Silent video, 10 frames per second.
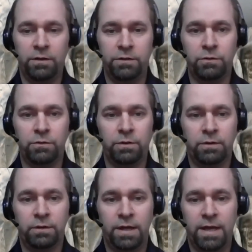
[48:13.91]

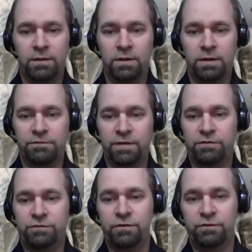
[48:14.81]
your analog
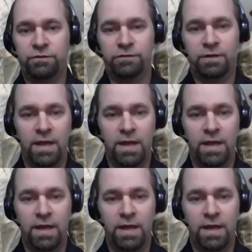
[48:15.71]
adventures.